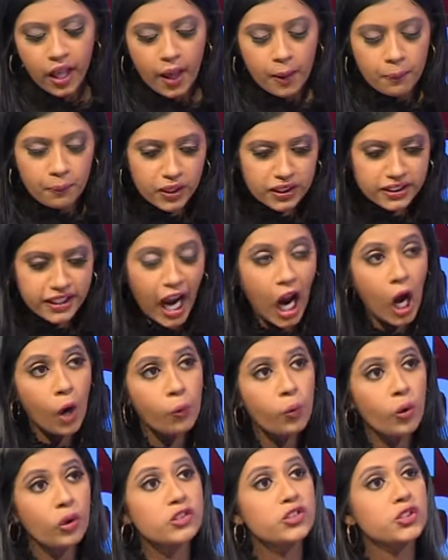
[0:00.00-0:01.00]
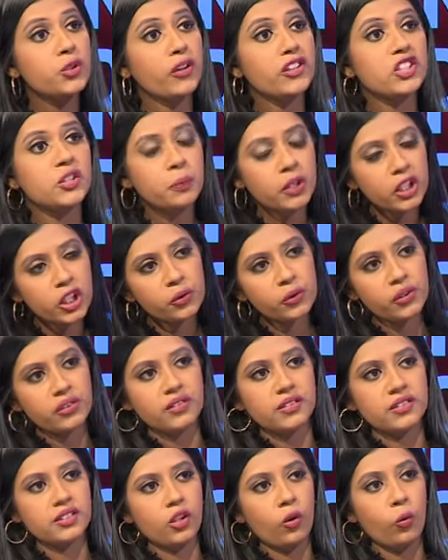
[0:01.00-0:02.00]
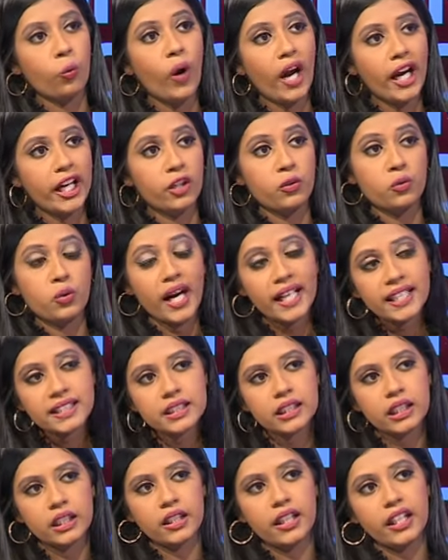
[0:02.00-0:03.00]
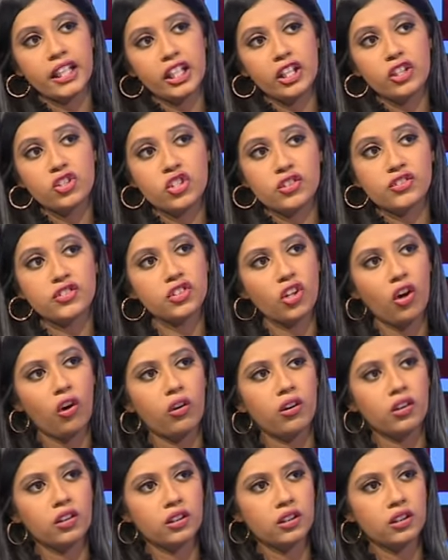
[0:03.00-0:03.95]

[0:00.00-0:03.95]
But how was your experience while writing each song?